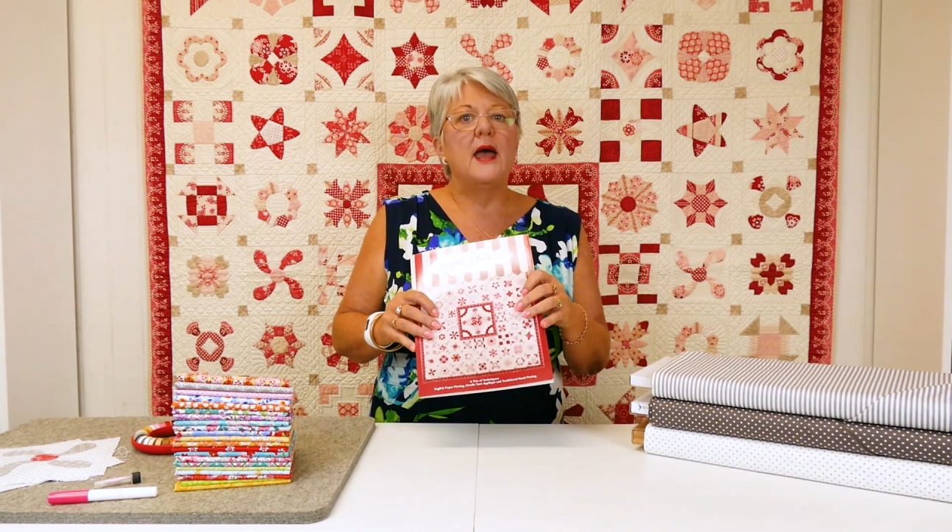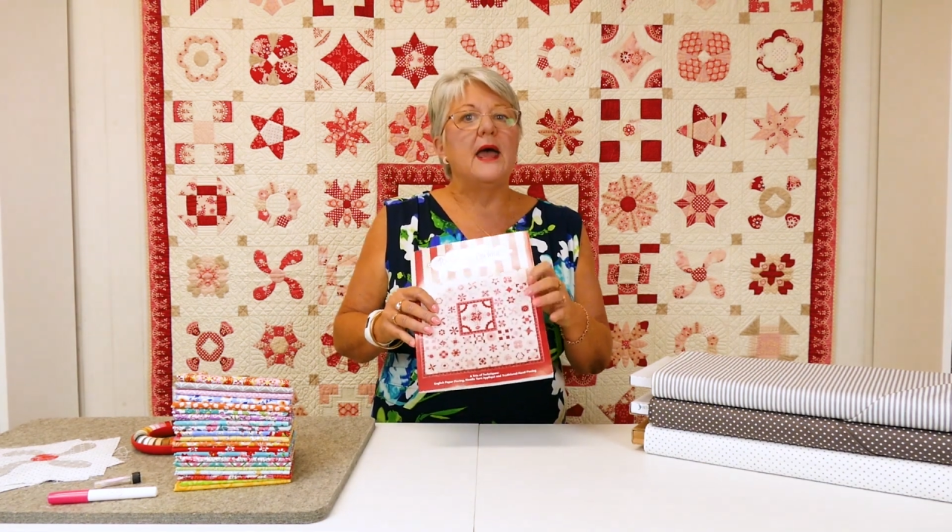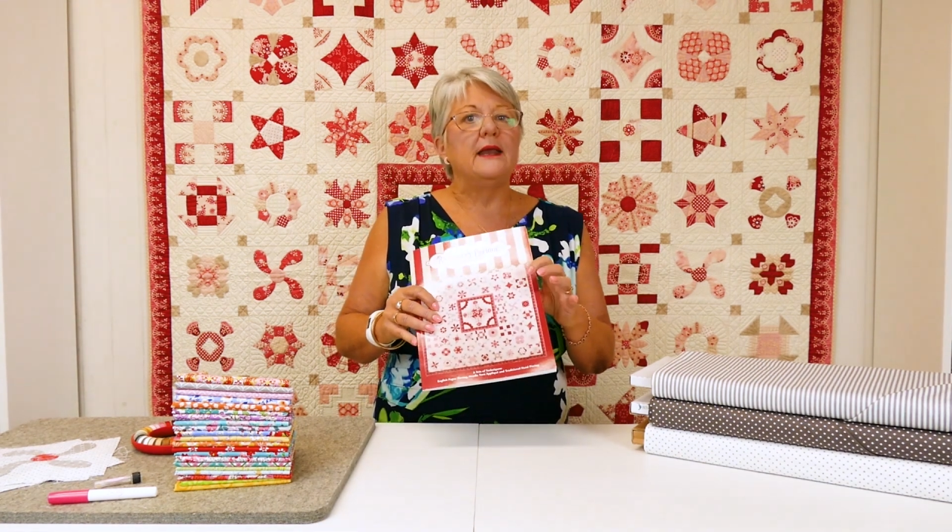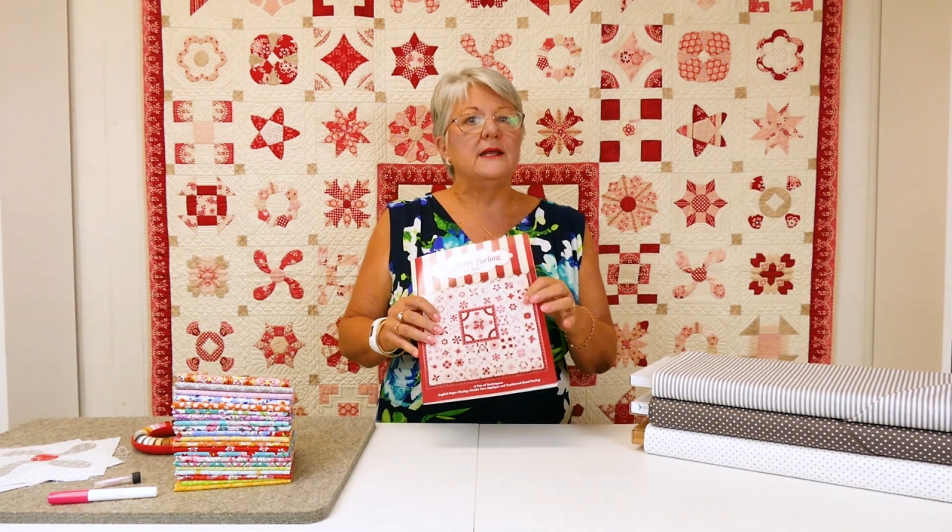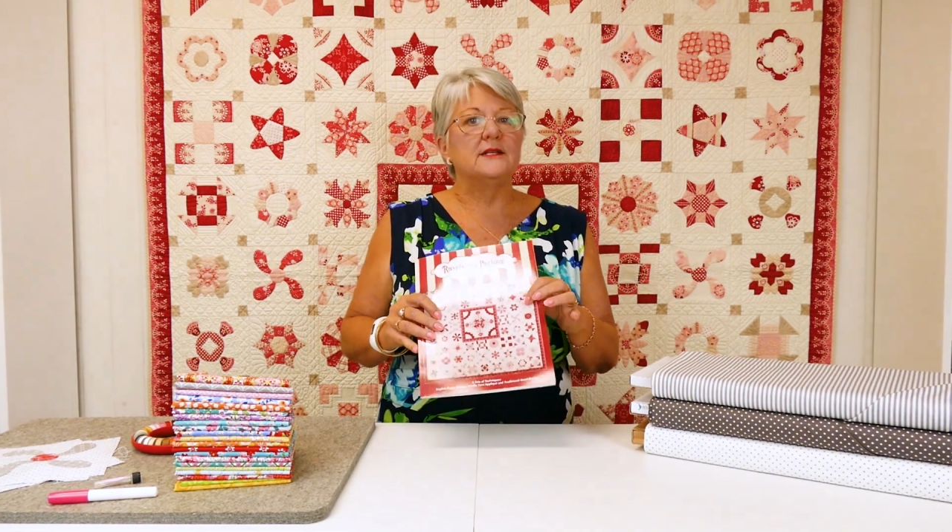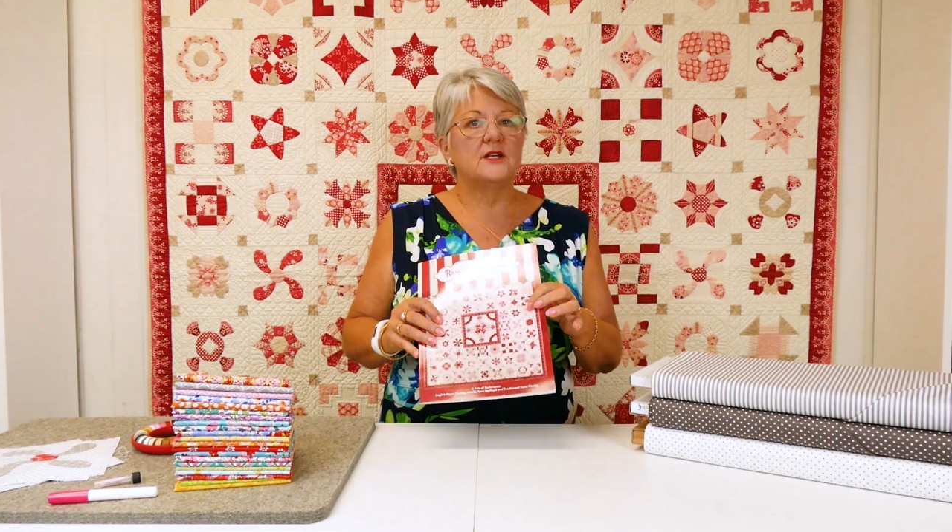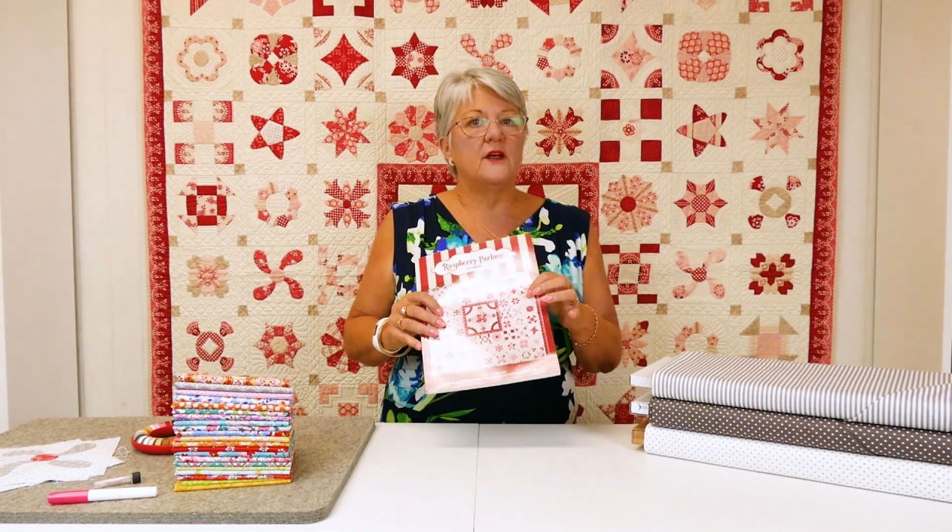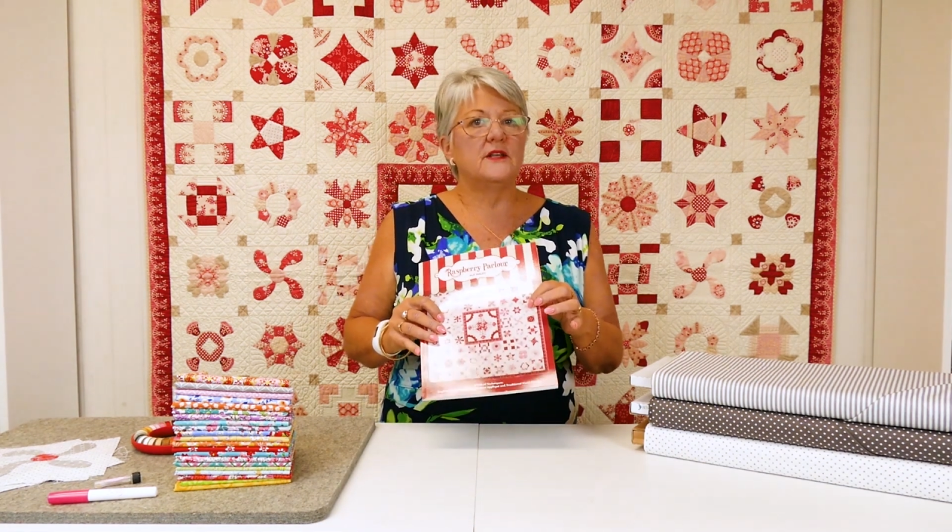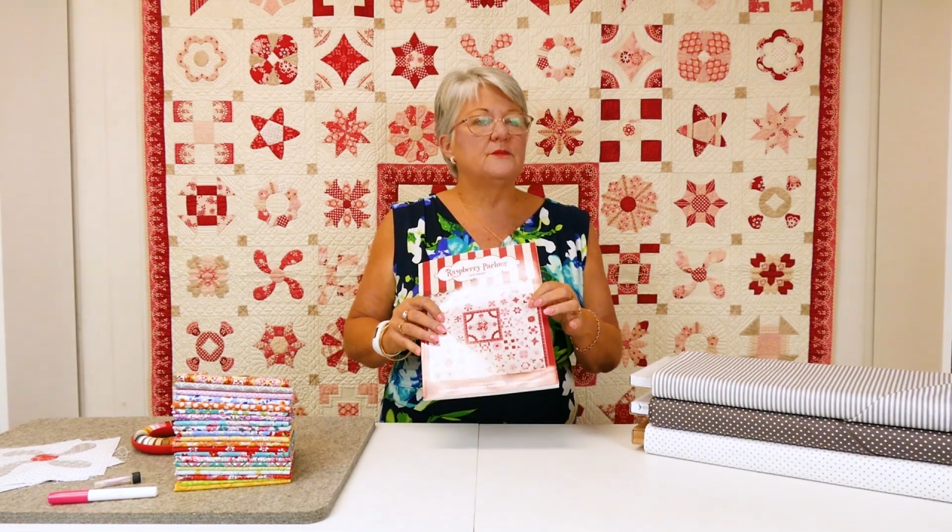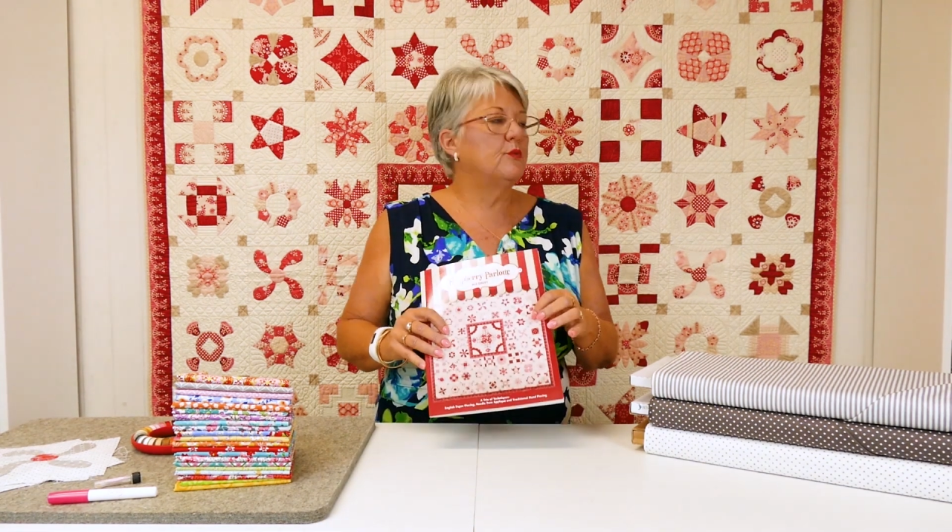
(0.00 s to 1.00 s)
and
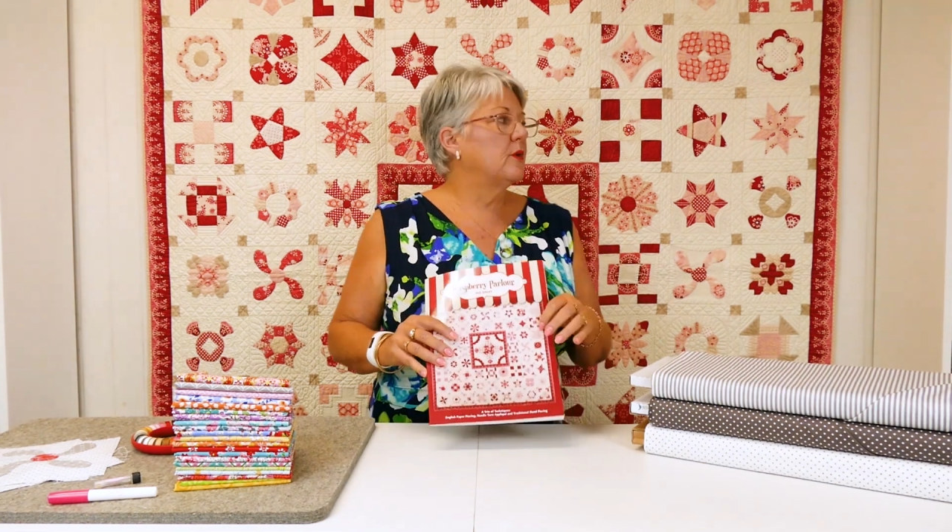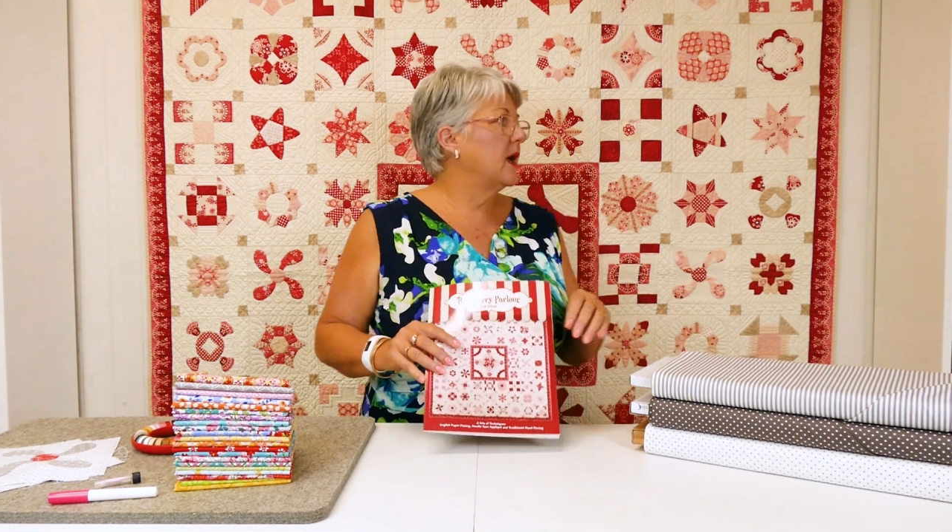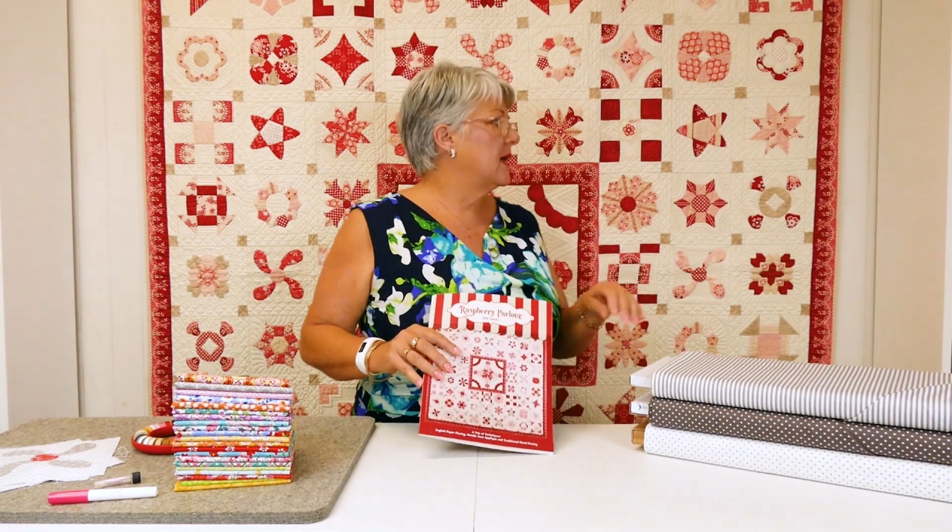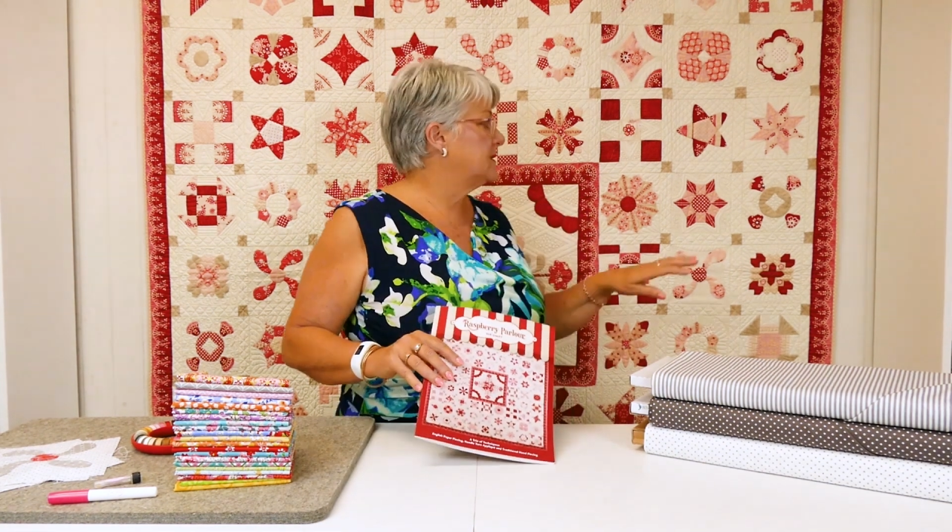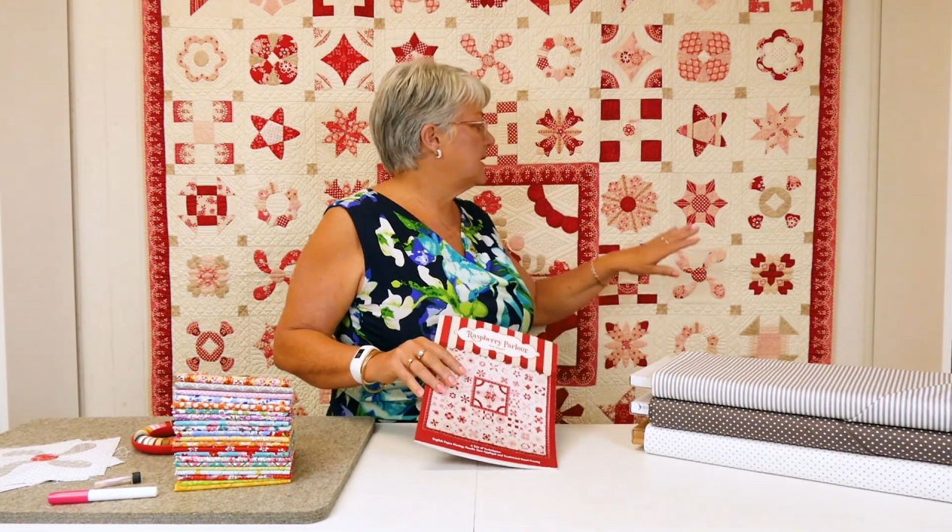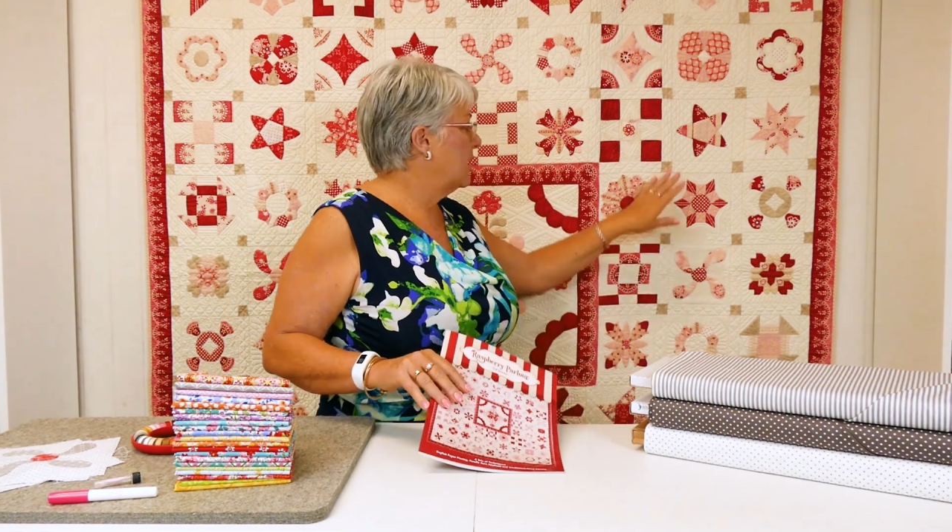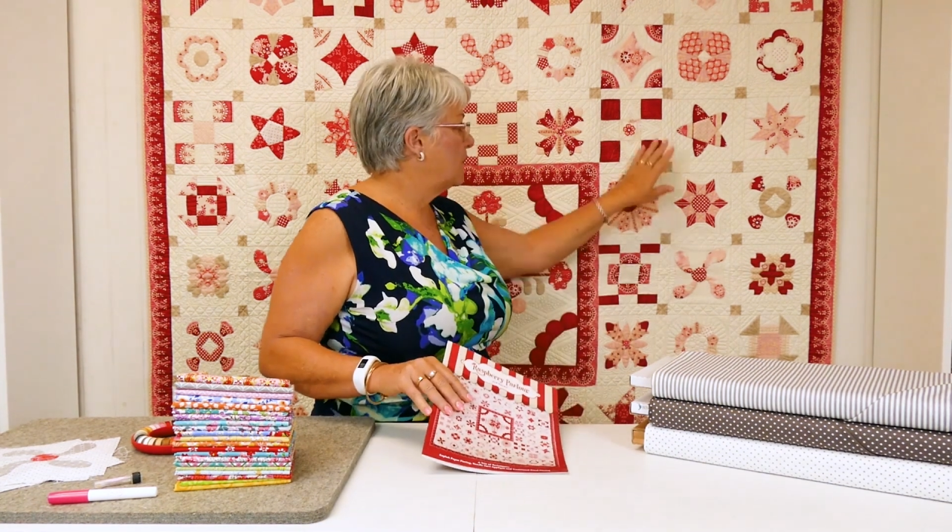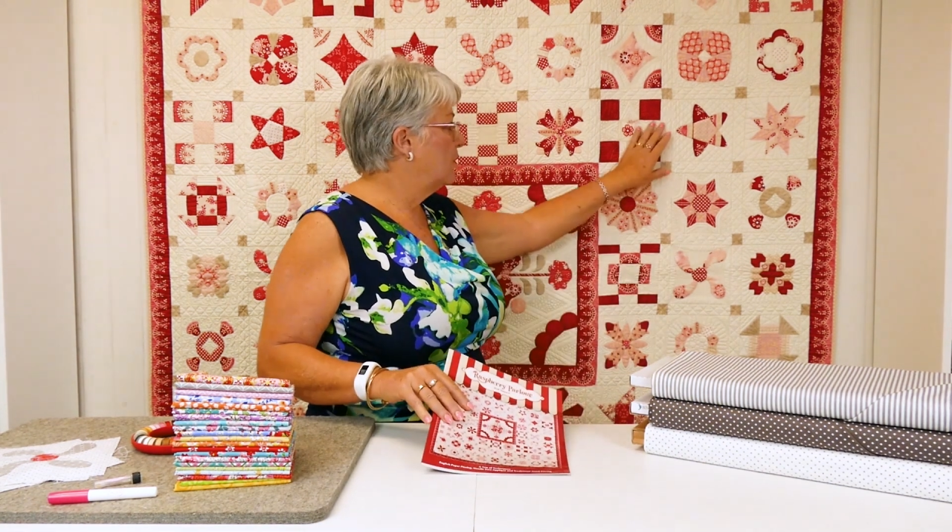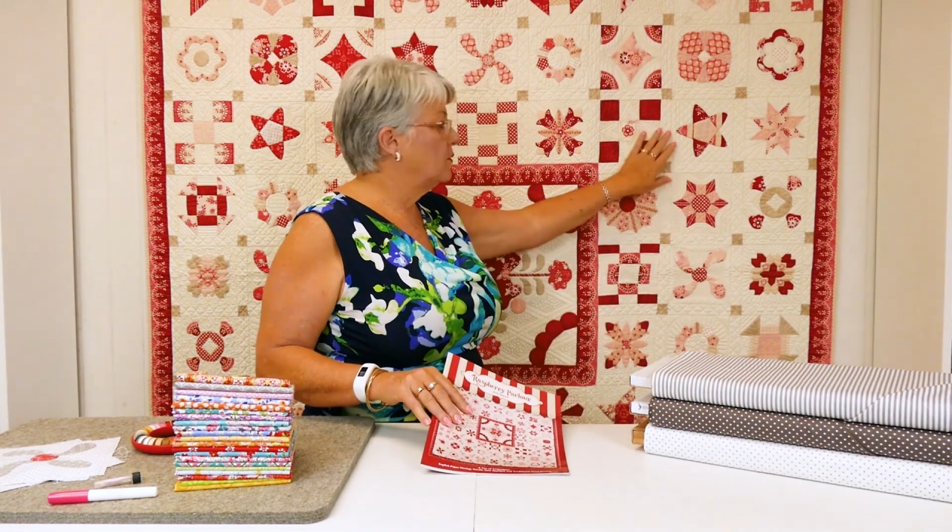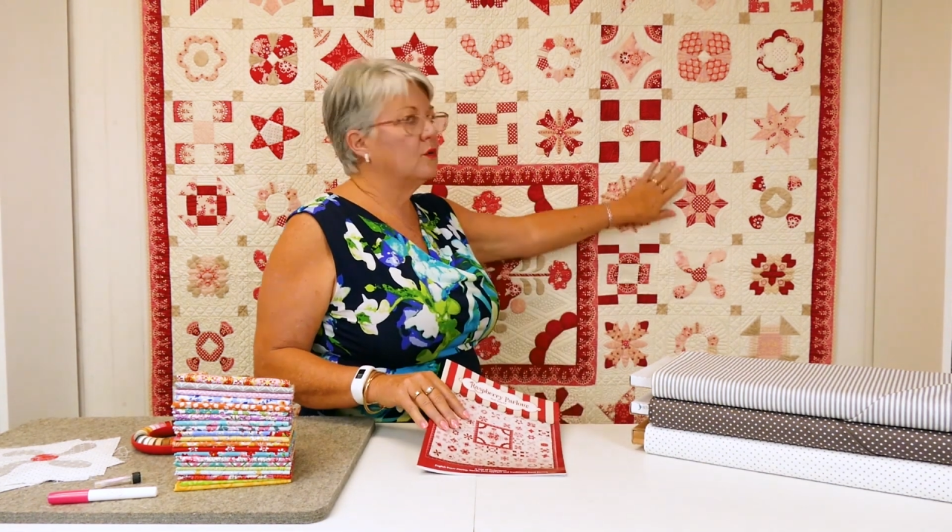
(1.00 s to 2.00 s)
inside this book has a quilt